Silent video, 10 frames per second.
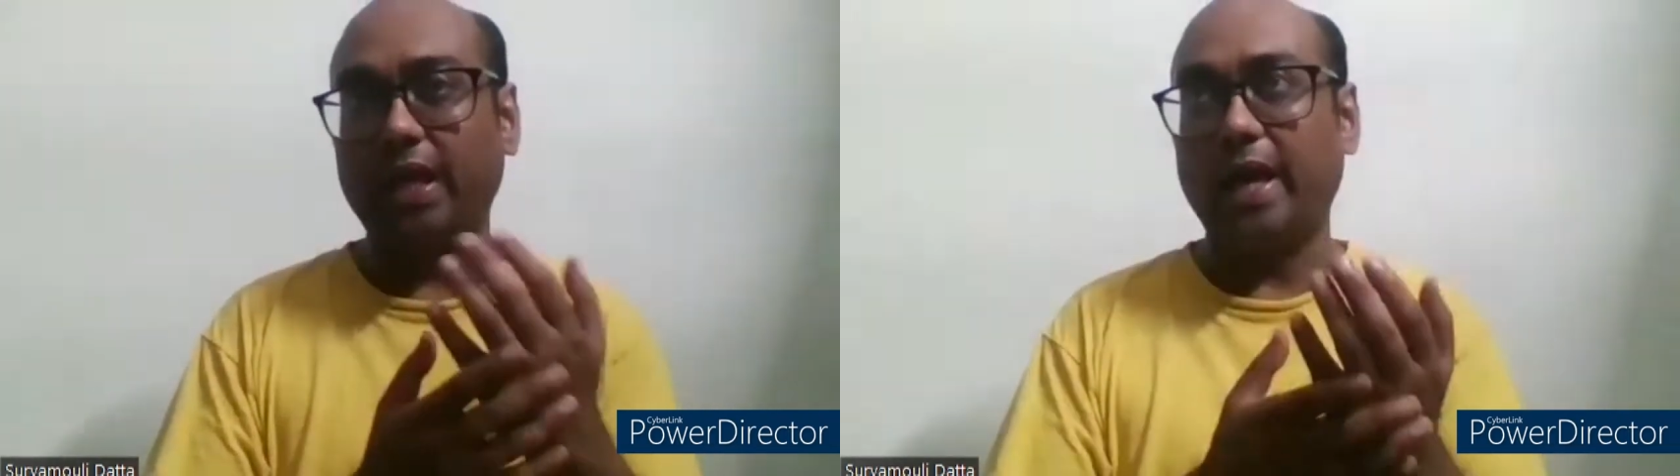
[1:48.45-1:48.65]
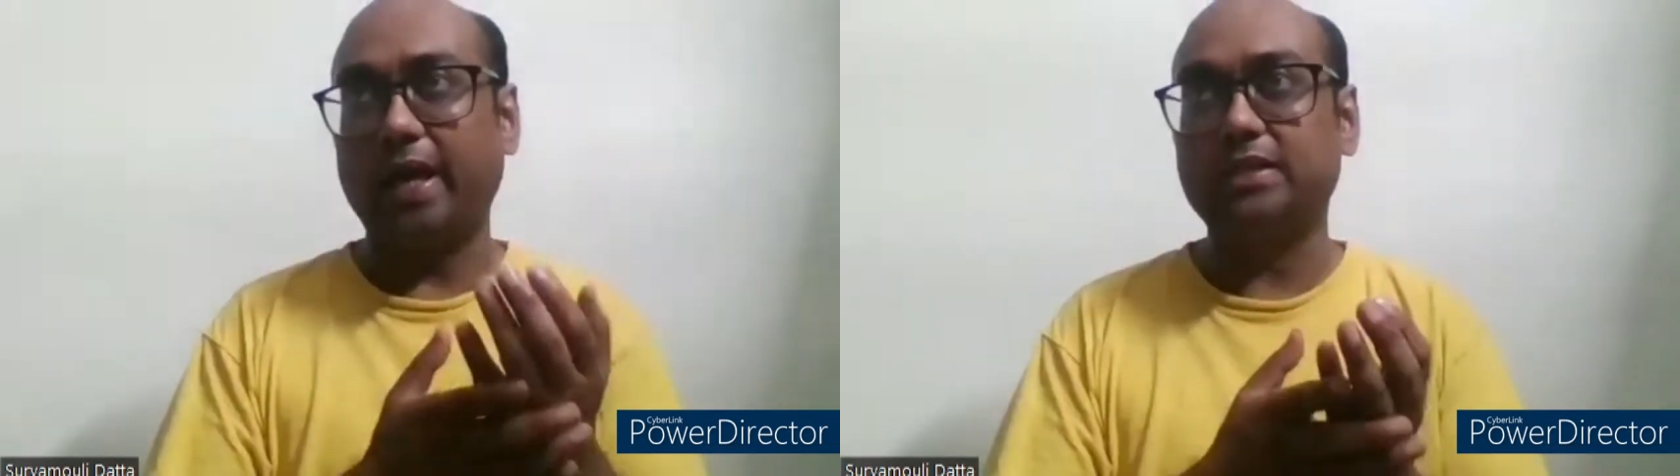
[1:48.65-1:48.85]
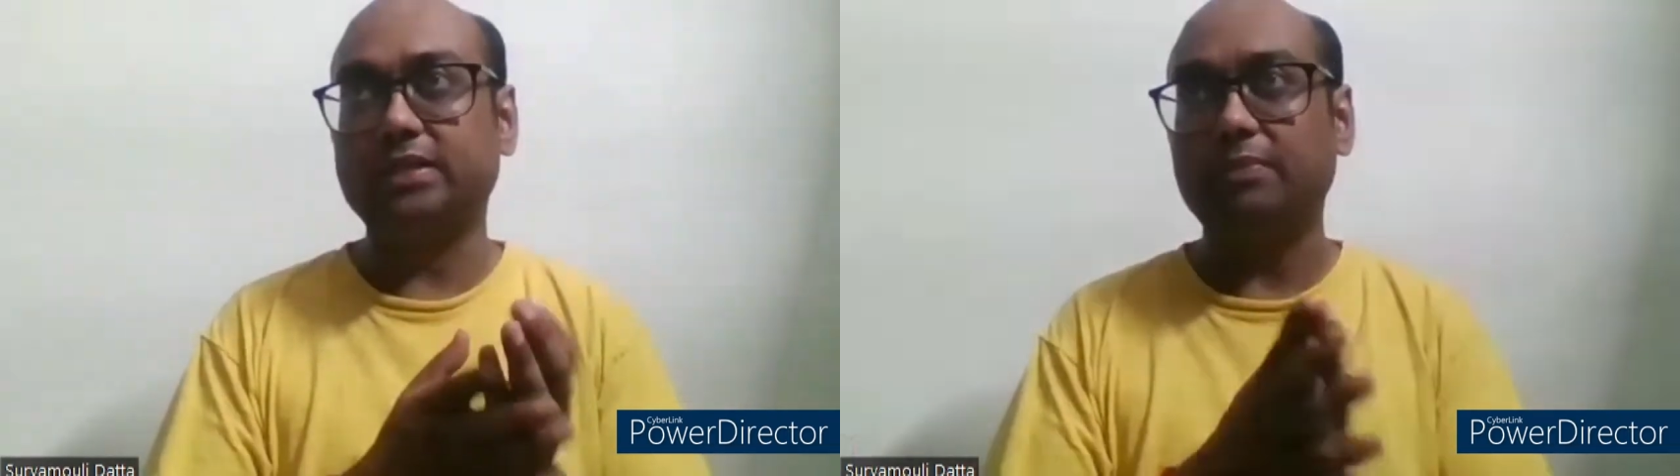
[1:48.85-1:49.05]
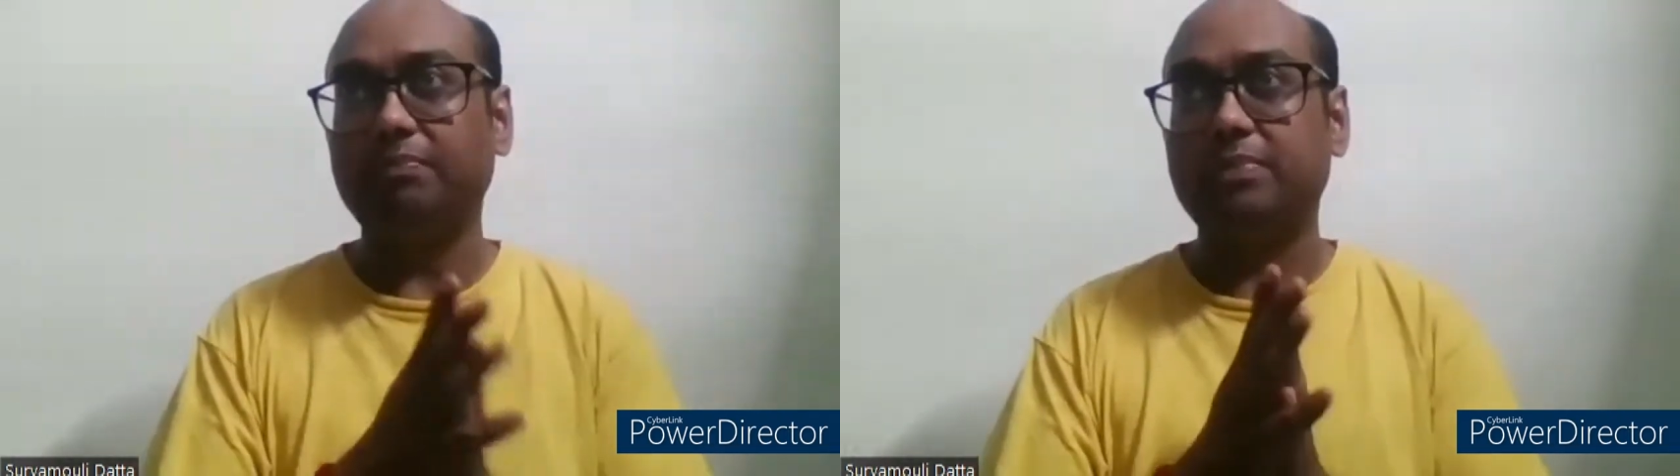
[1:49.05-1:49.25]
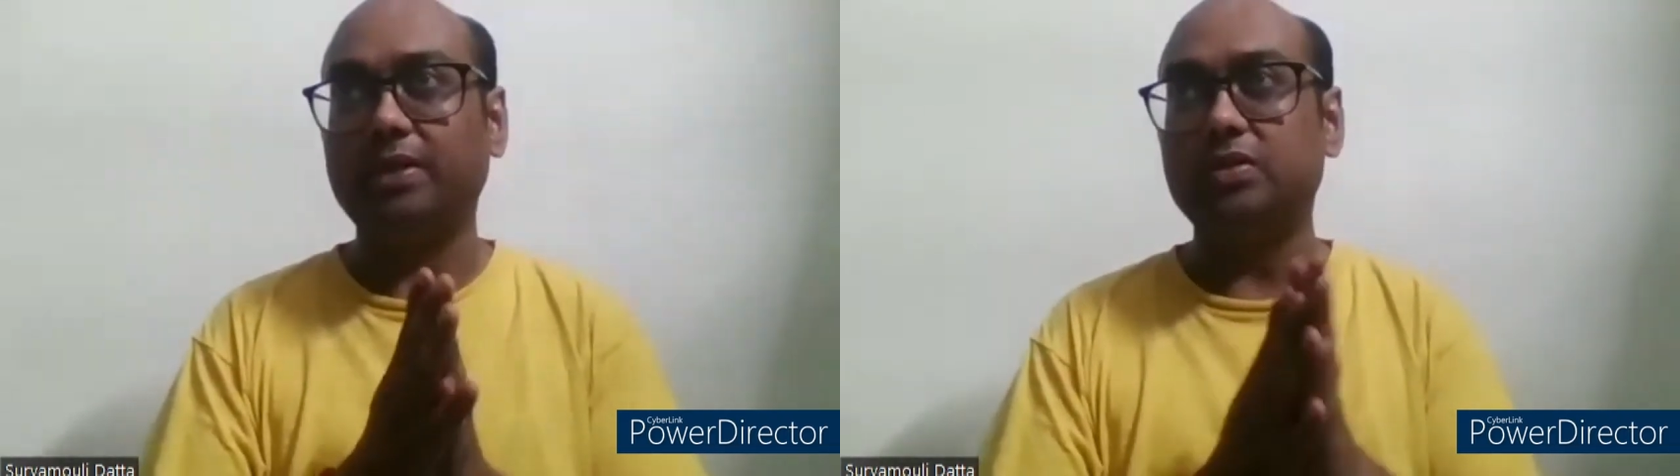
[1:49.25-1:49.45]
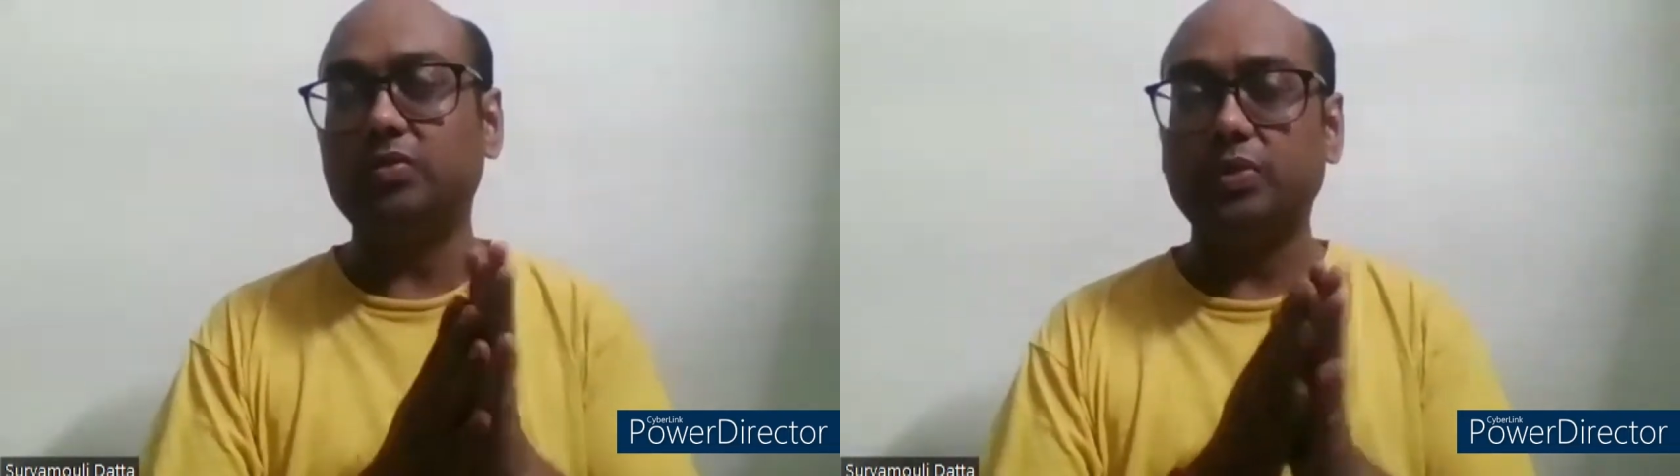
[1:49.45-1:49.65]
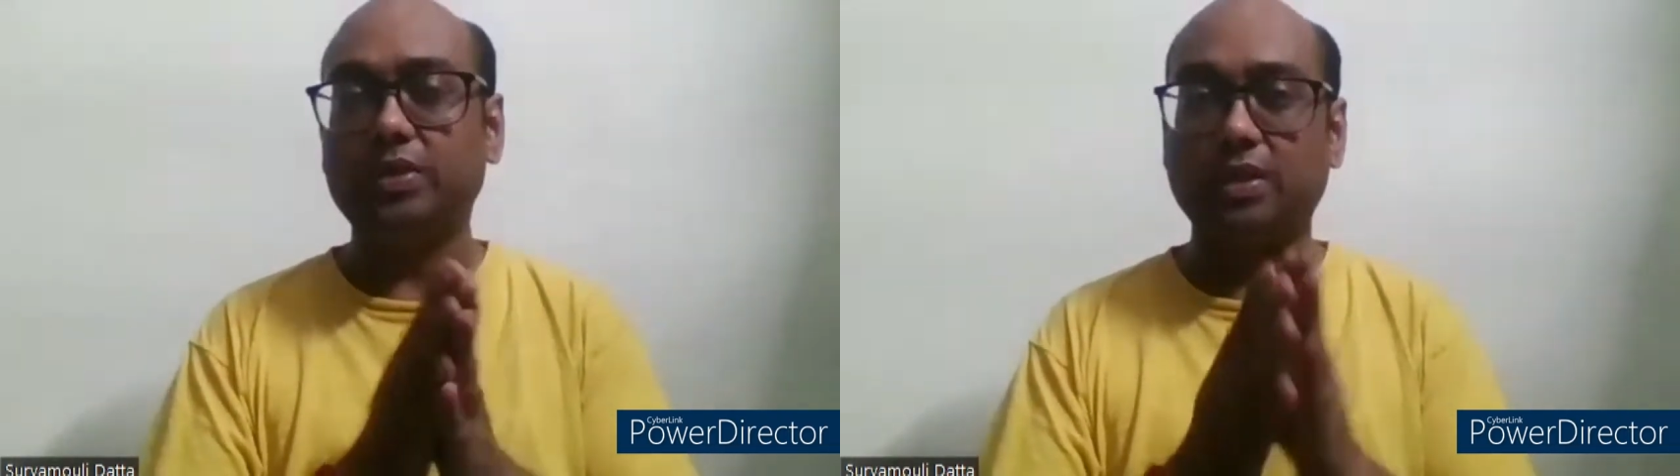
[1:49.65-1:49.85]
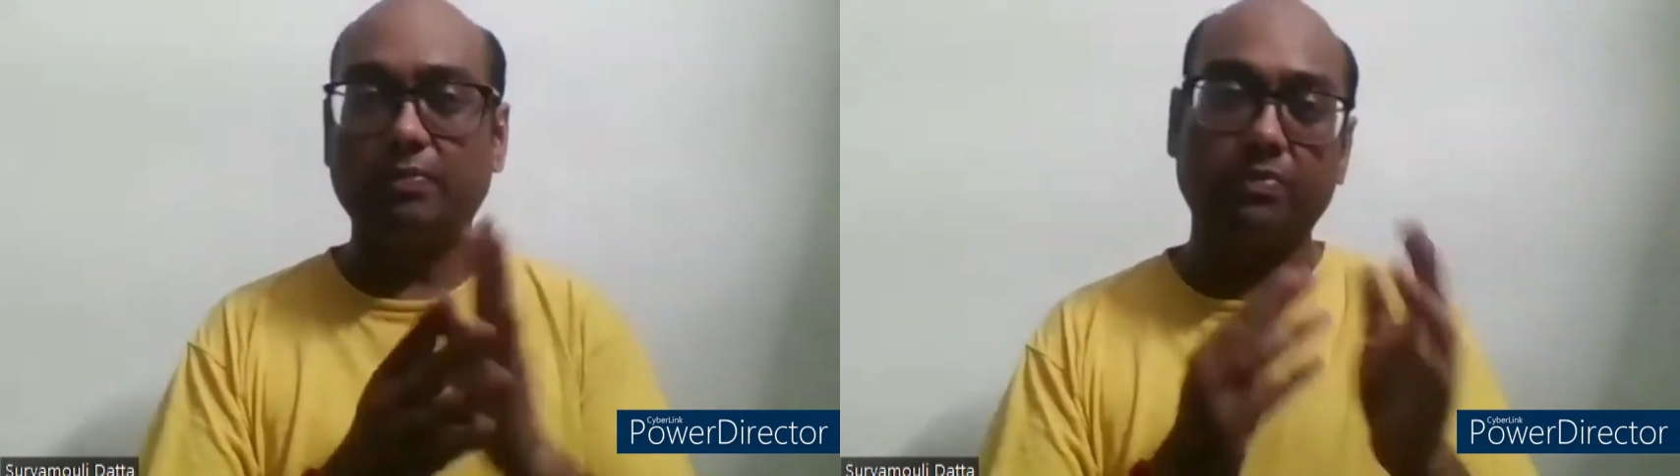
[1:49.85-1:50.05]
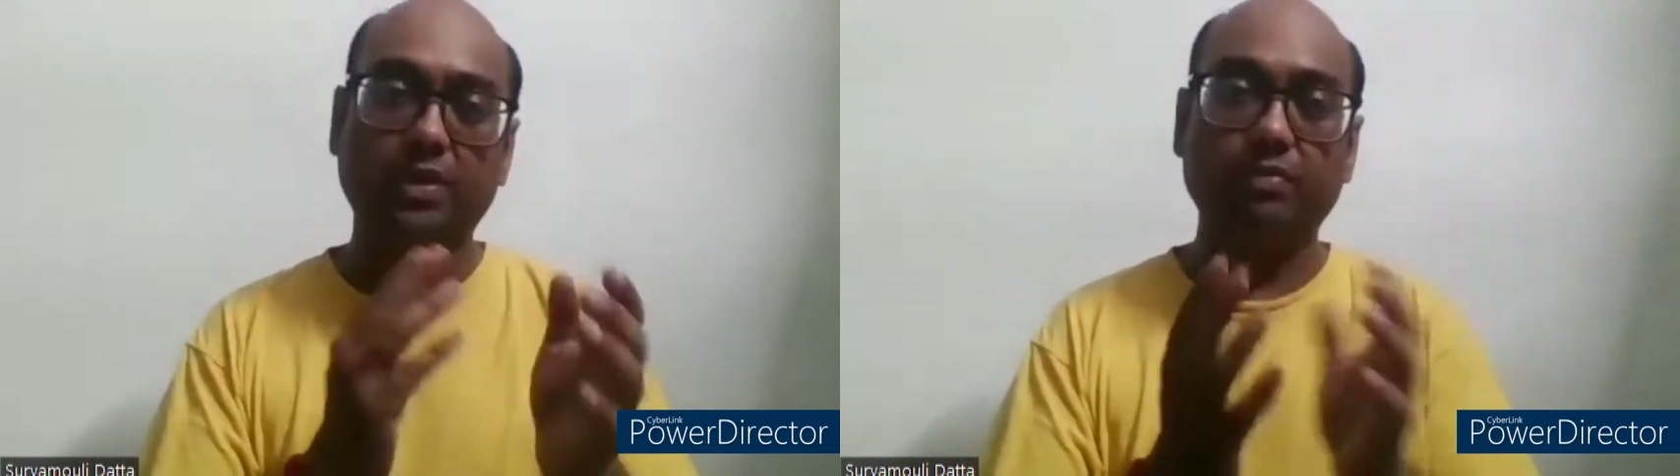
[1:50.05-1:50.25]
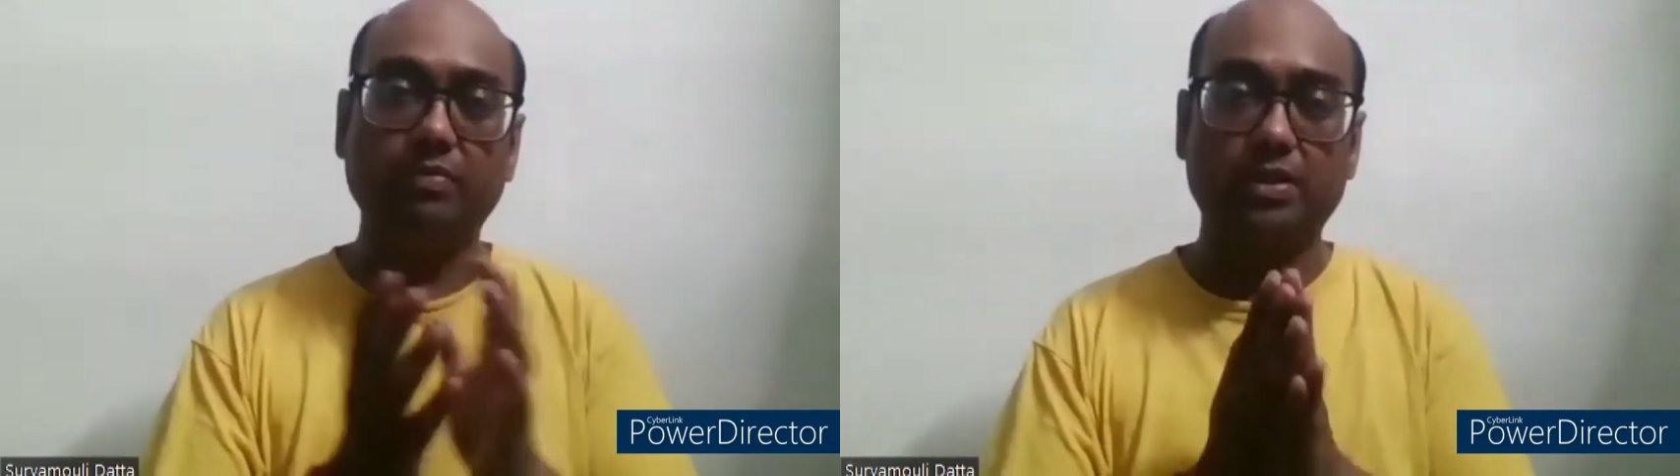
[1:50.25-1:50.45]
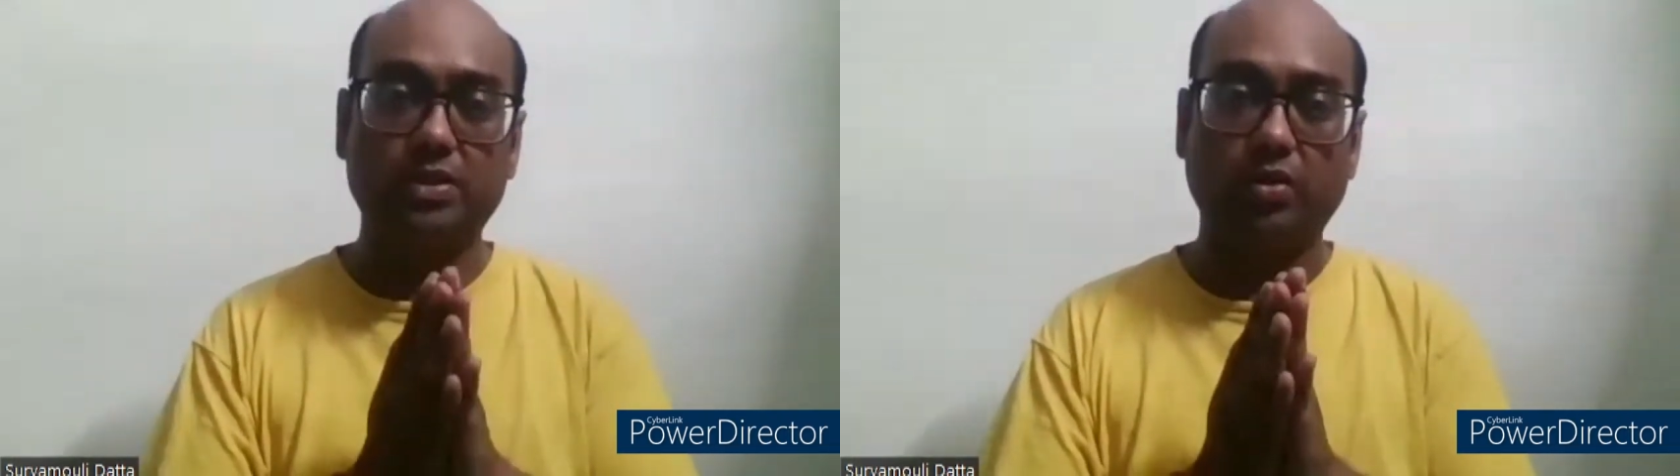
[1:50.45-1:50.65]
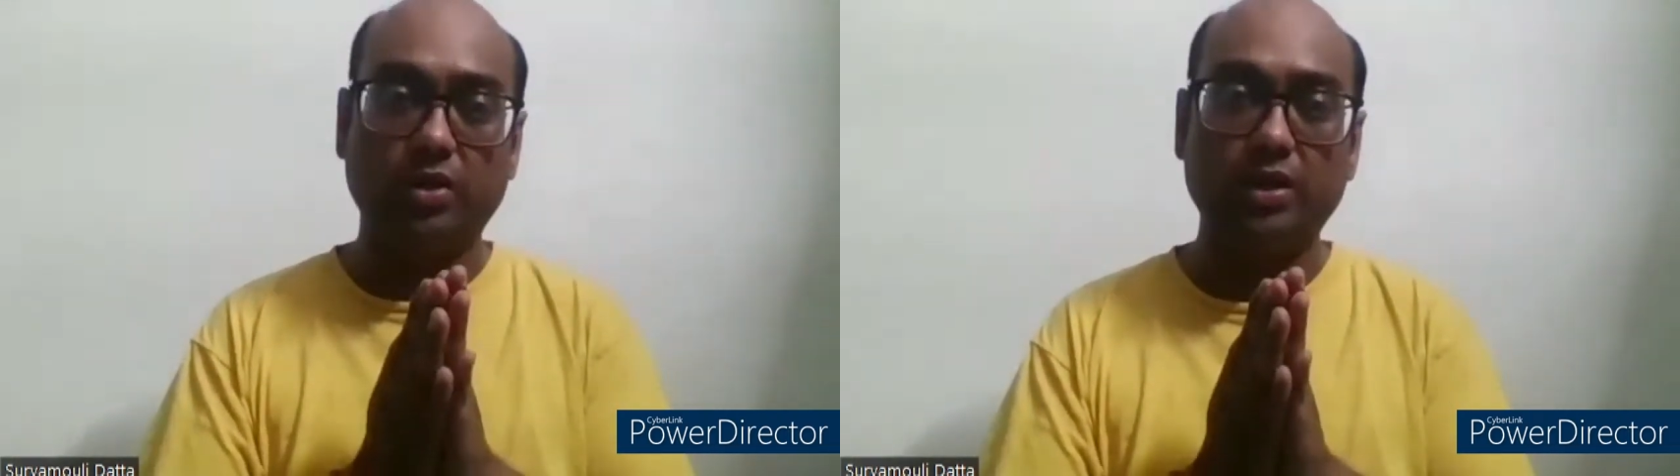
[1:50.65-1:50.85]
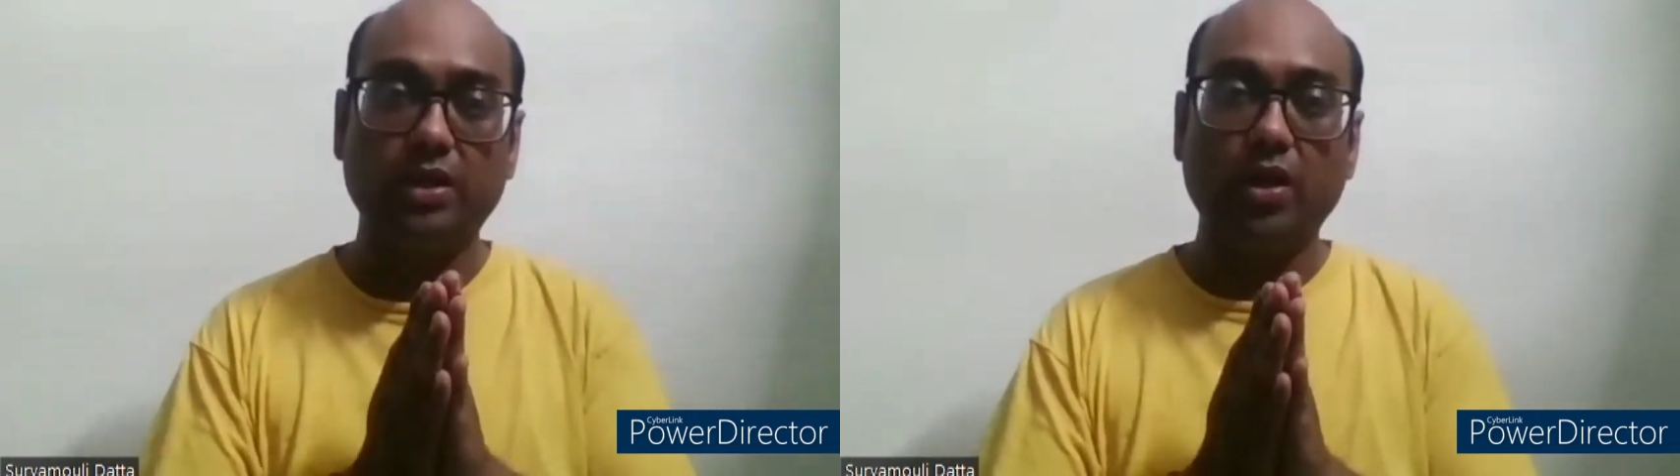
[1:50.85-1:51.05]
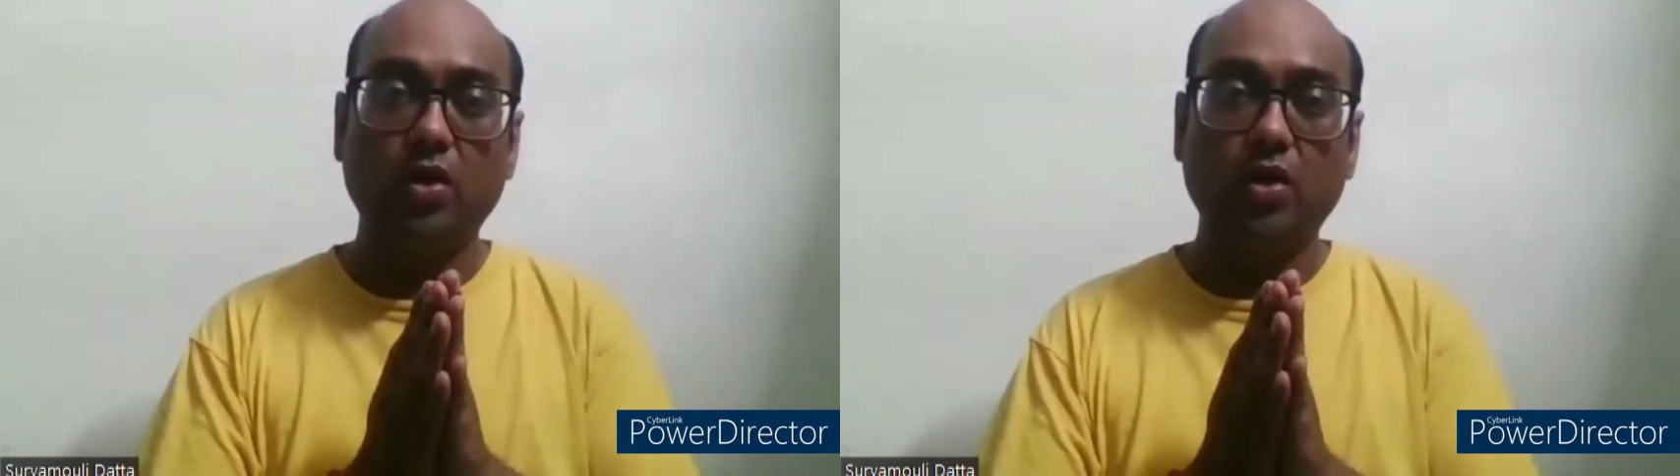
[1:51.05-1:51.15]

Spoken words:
acceptance with something mixed on it,